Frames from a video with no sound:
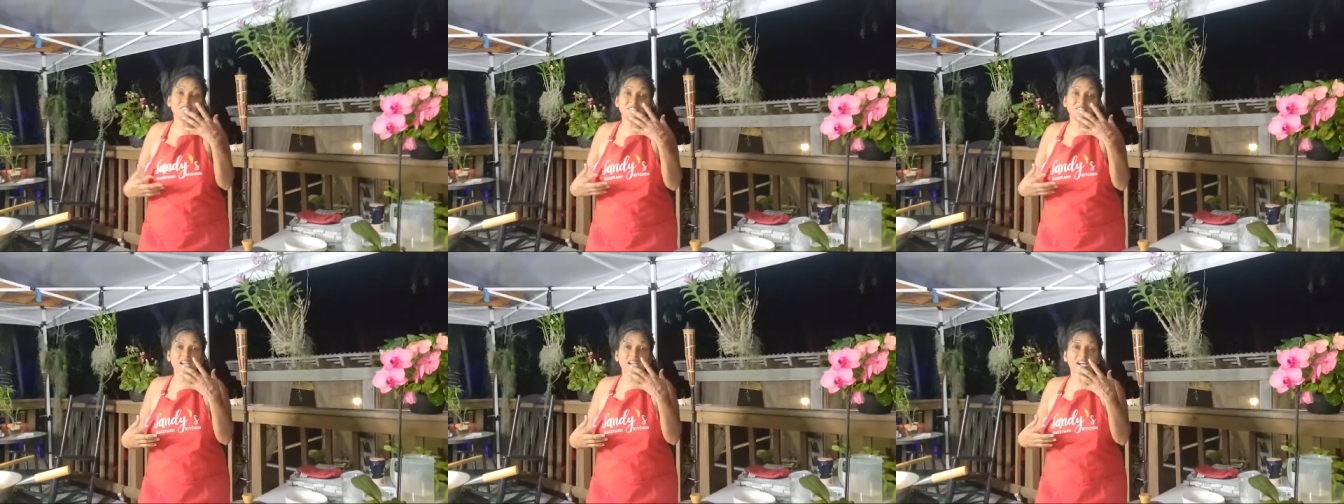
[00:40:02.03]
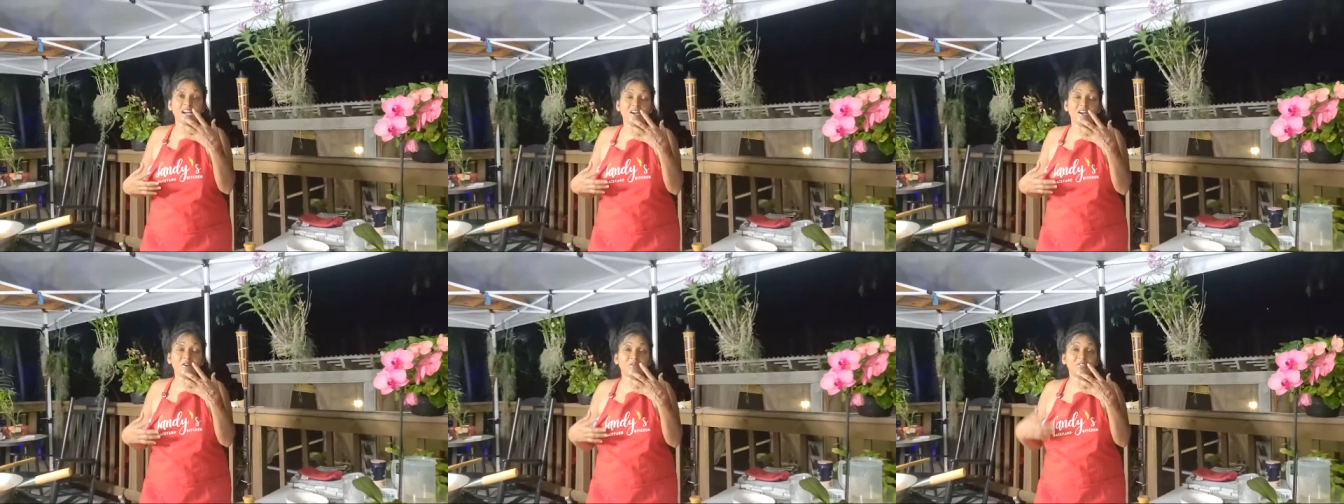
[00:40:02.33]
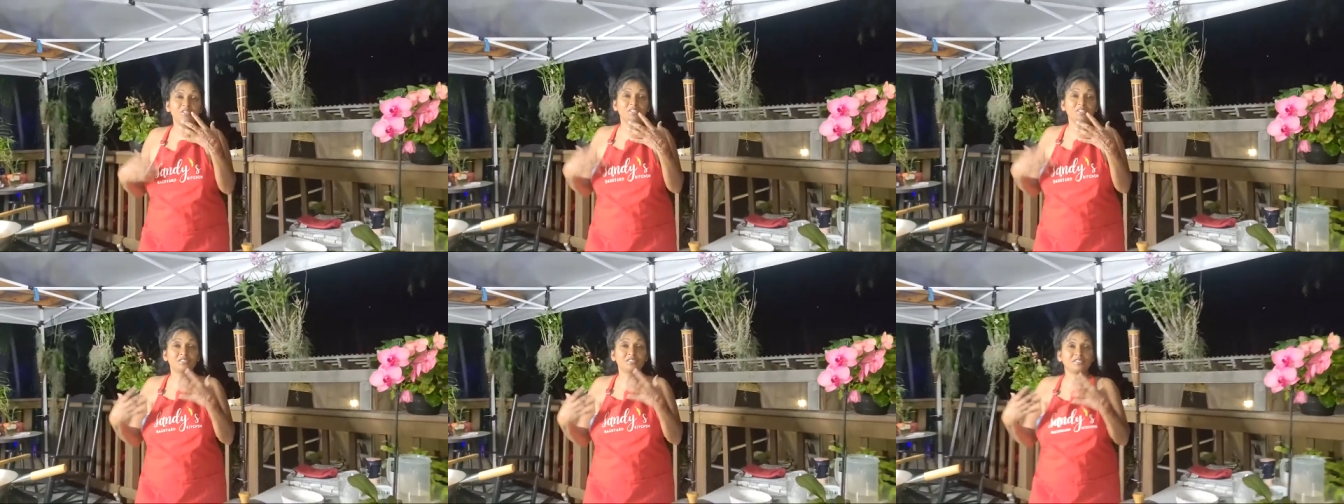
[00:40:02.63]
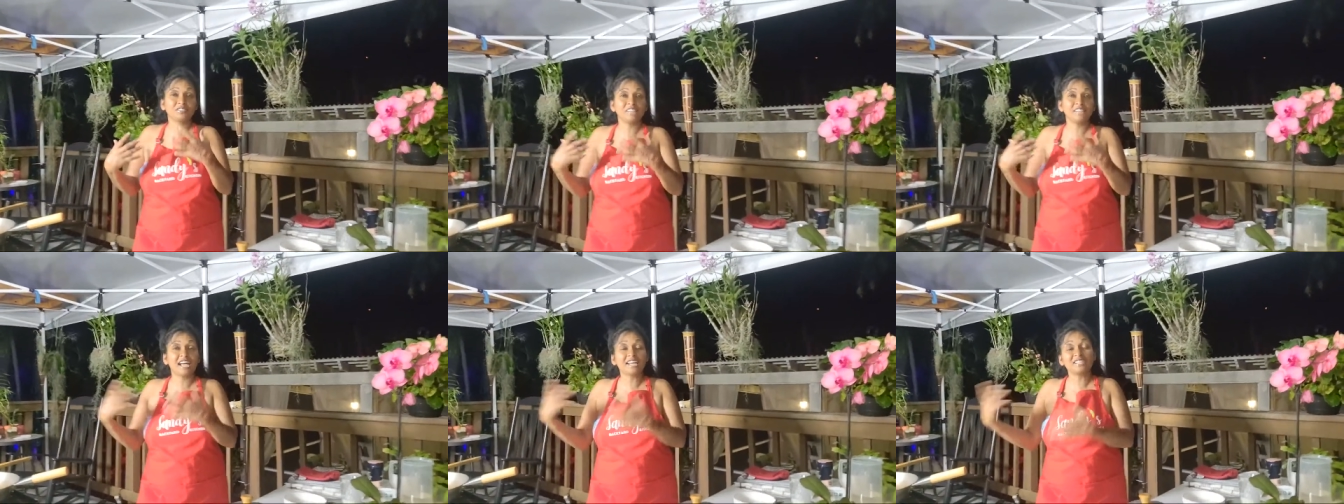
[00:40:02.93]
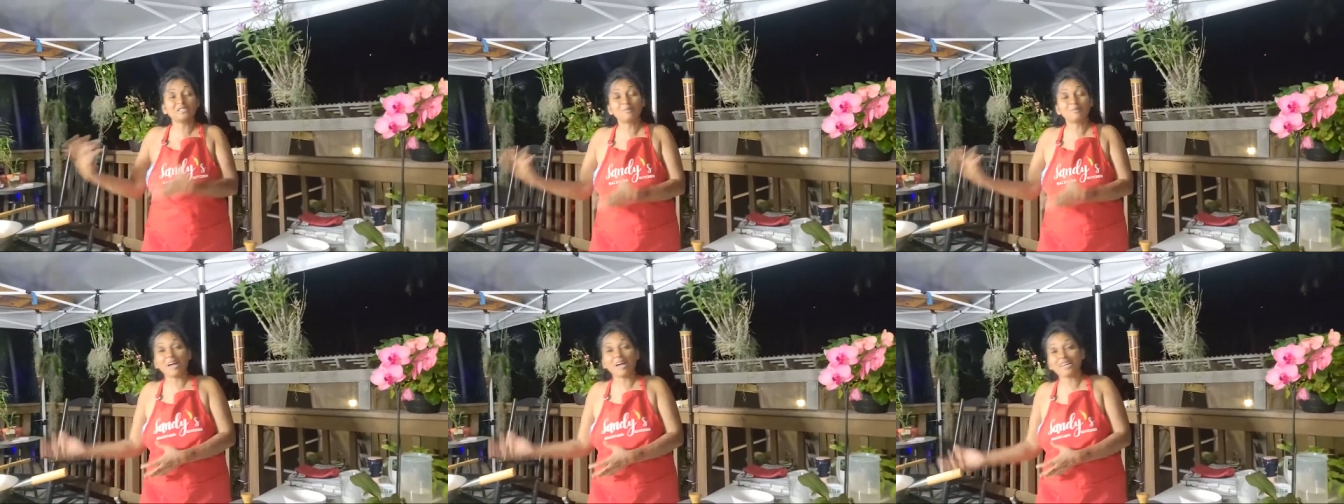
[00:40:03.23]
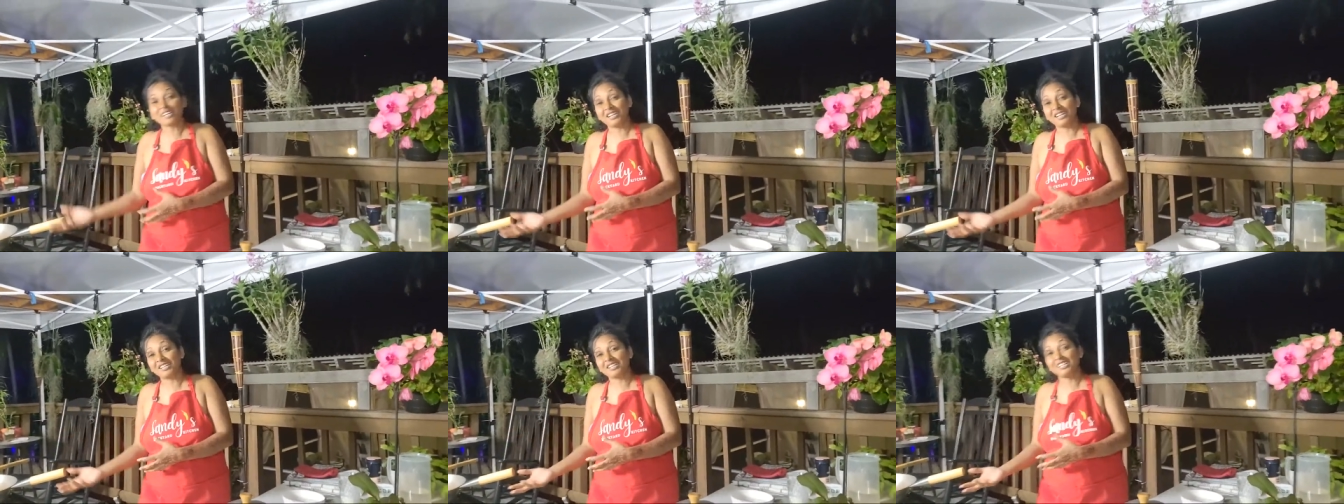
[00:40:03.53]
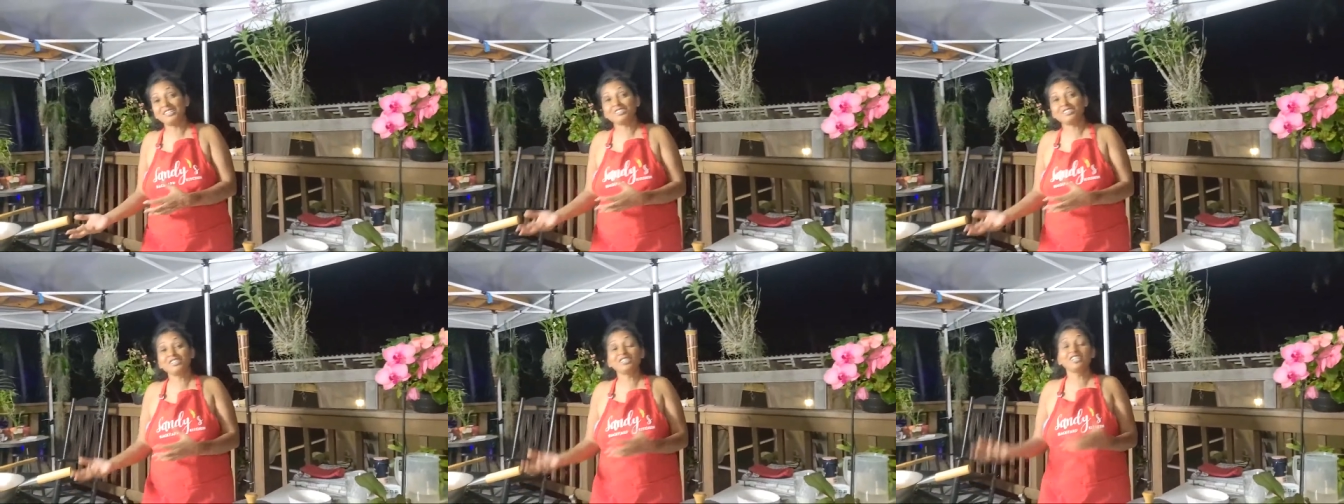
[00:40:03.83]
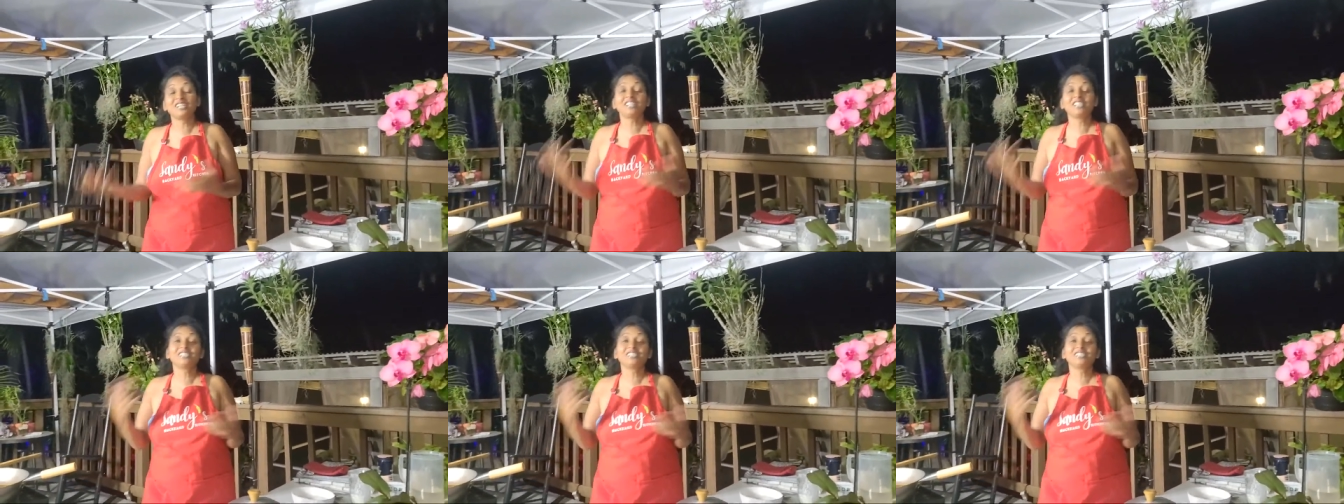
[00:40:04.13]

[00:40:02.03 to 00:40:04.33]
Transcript: uh, the Sandy's Backyard Kitchen and